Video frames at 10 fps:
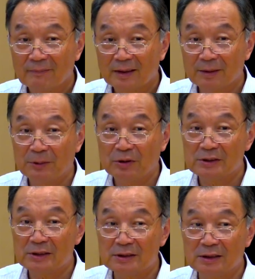It's
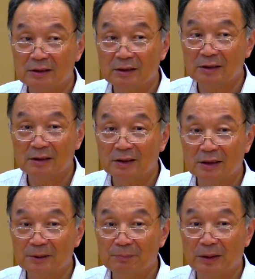because it's
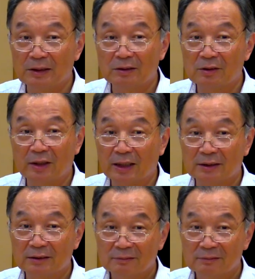not politically correct.